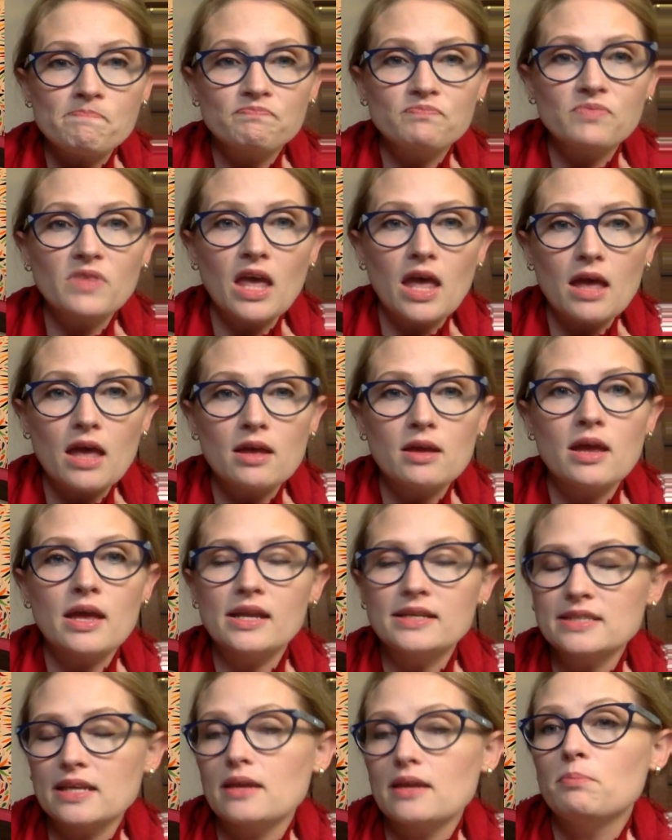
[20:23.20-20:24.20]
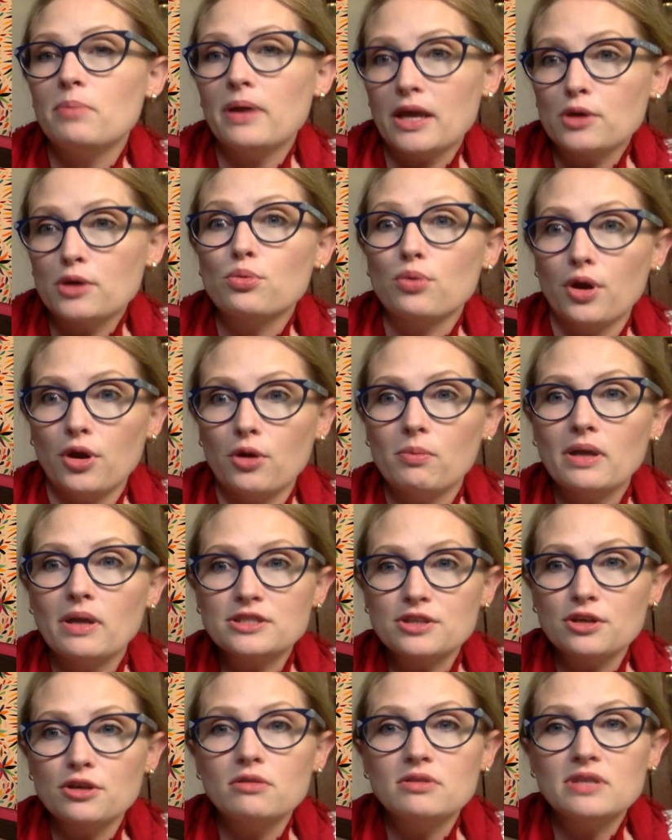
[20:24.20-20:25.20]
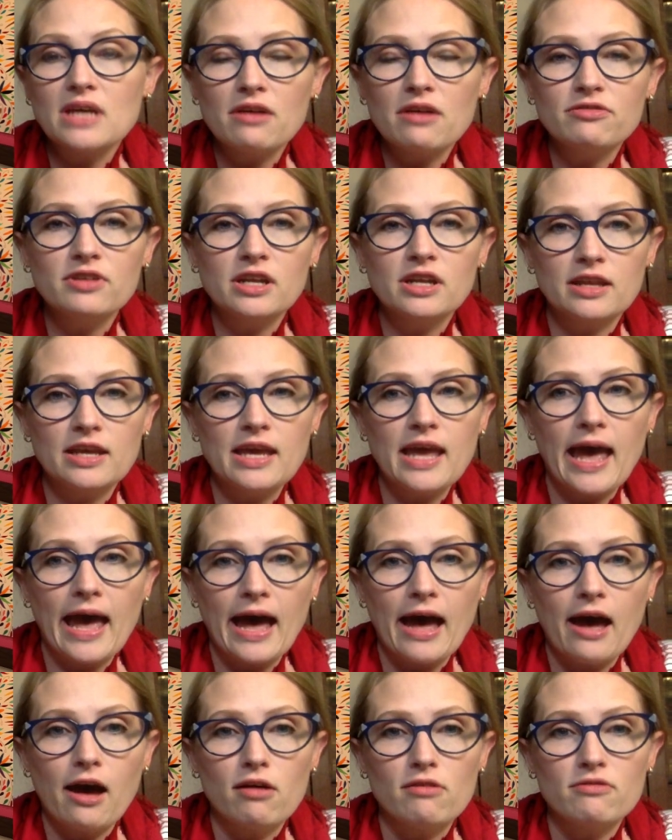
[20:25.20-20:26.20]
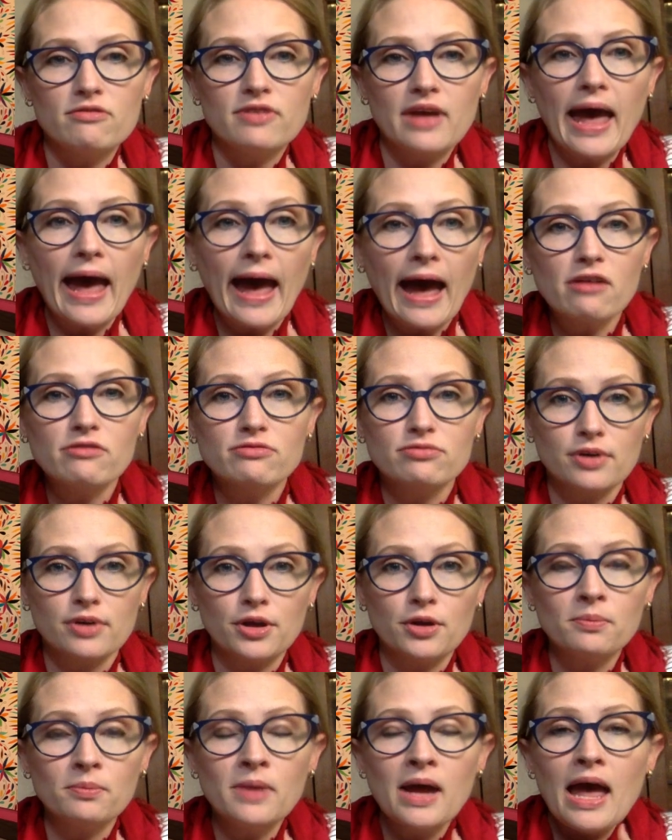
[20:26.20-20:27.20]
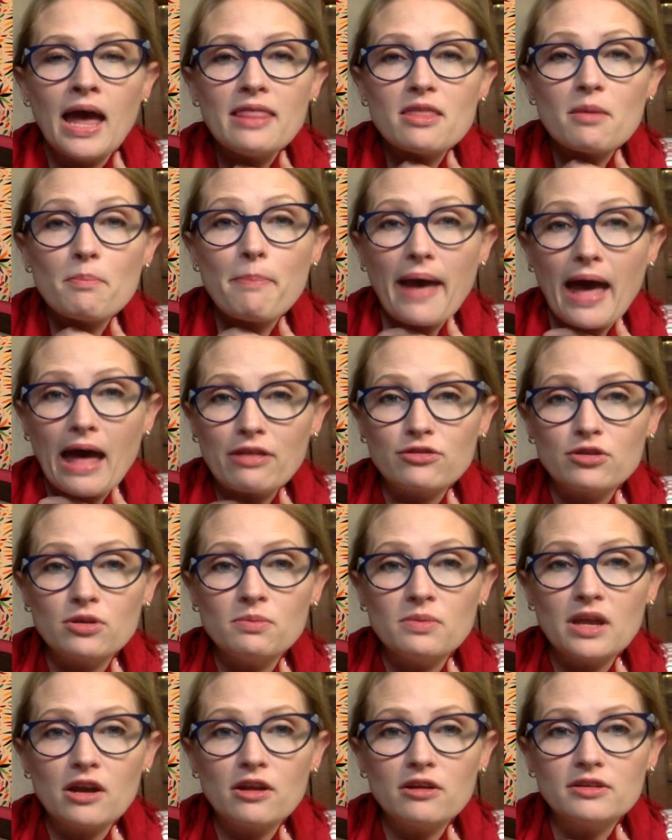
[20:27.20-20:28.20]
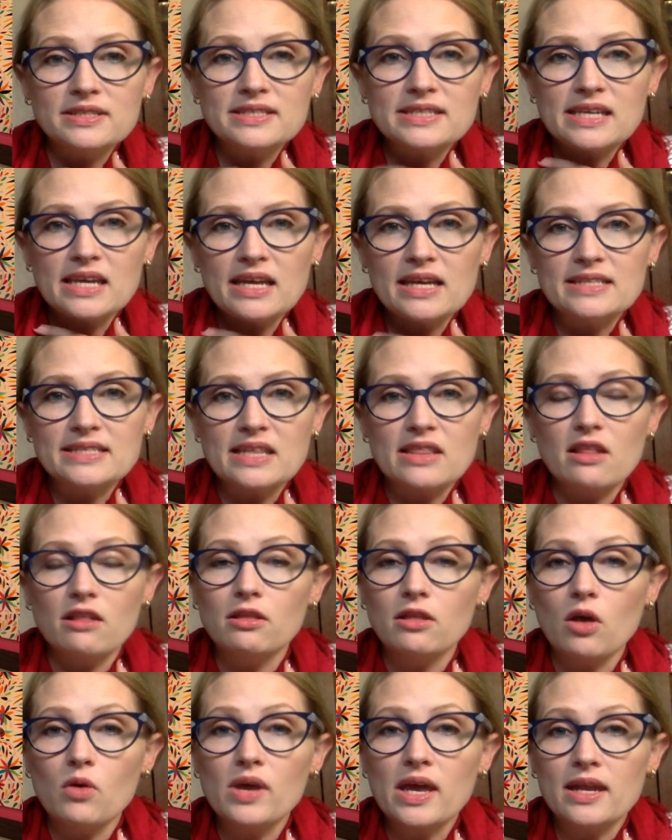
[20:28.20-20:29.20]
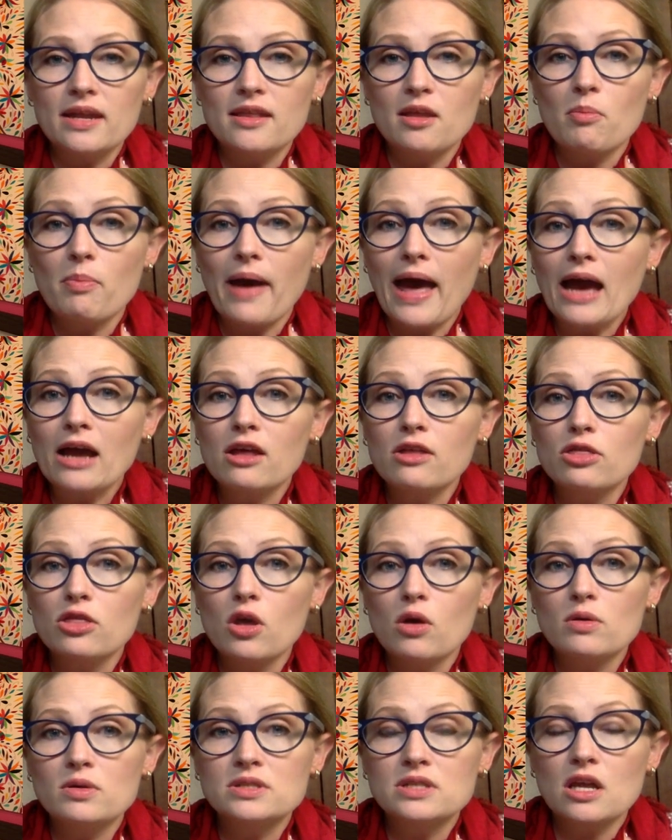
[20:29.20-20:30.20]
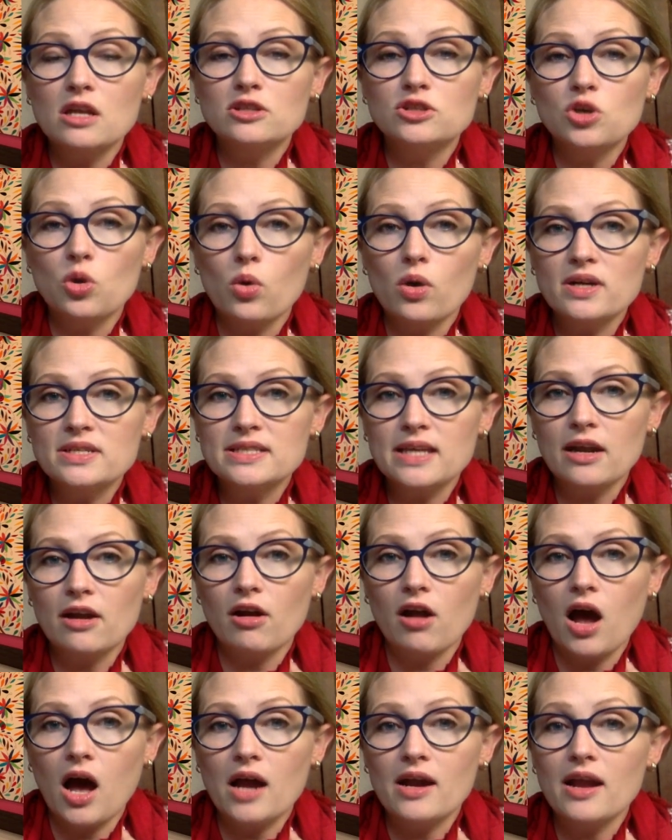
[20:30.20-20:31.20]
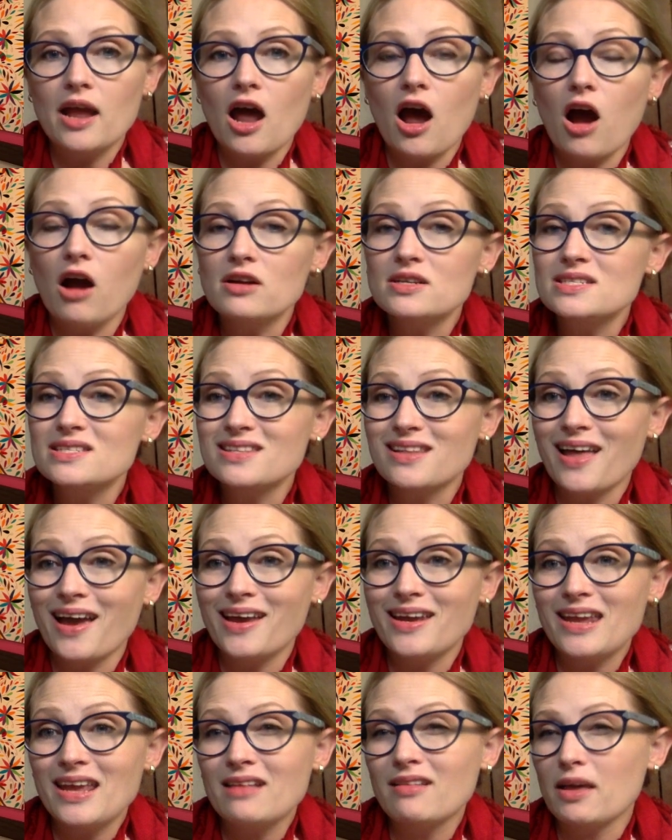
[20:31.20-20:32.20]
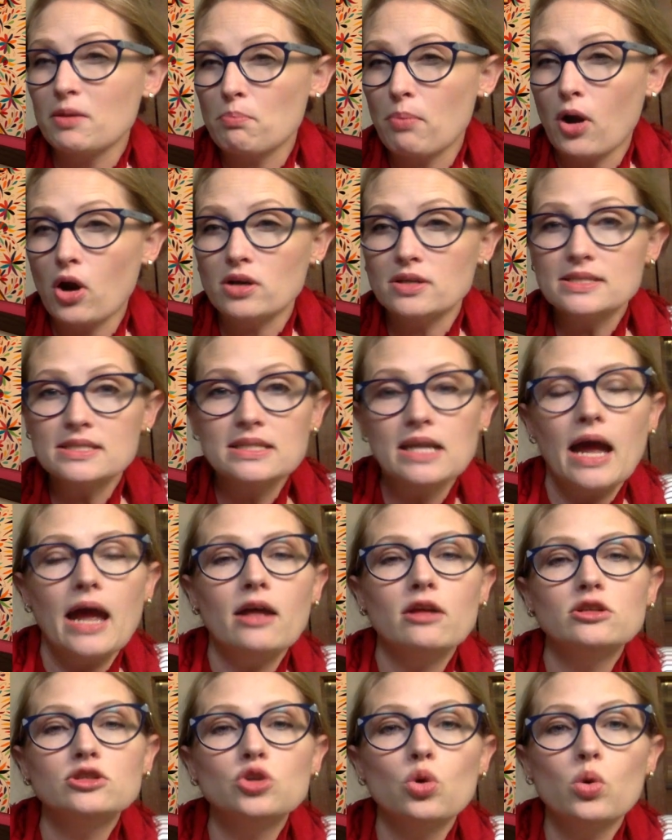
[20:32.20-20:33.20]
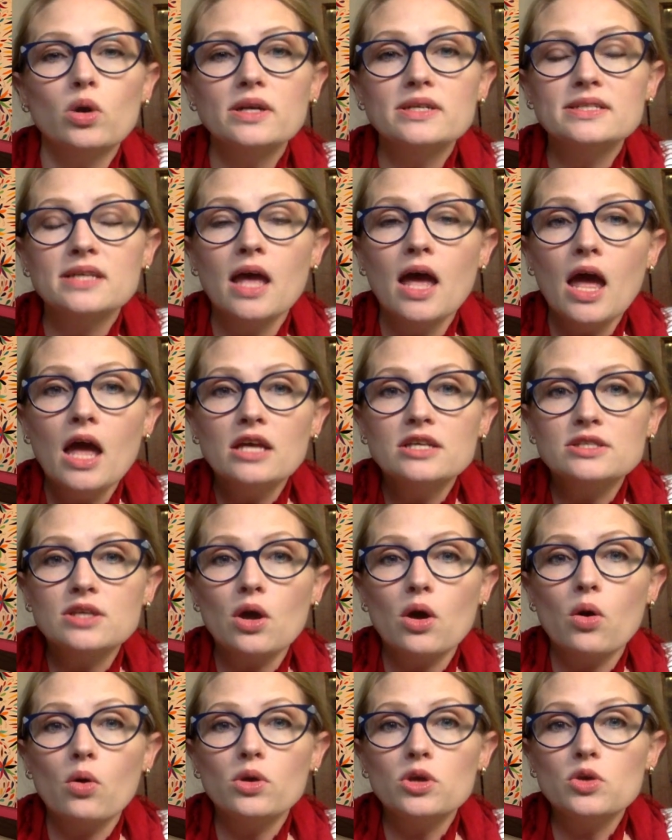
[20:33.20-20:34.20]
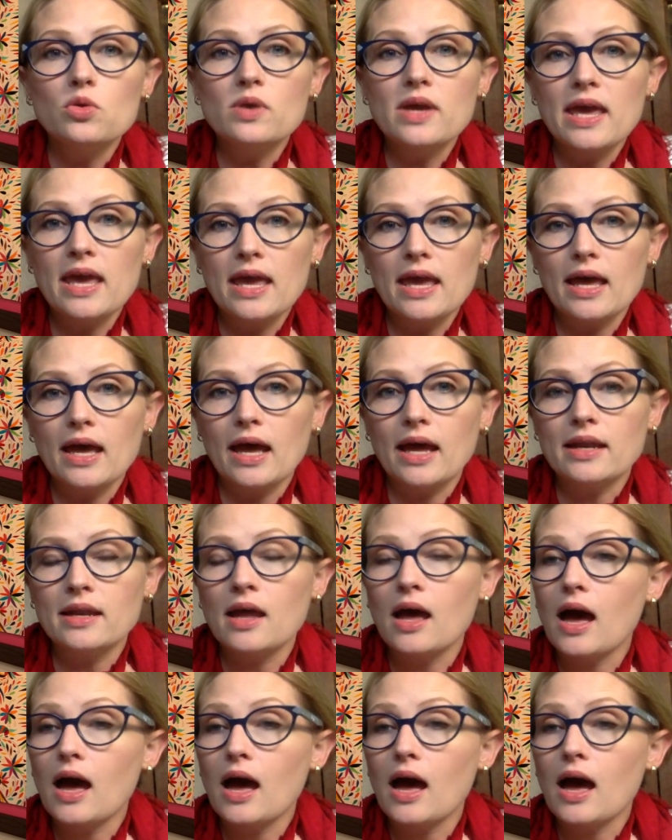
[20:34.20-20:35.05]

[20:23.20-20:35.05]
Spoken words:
It is a big room, and so you definitely have room. The bathroom there you'll see is located in the back. Those doors that are on it are sliding, like barn style doors, so you can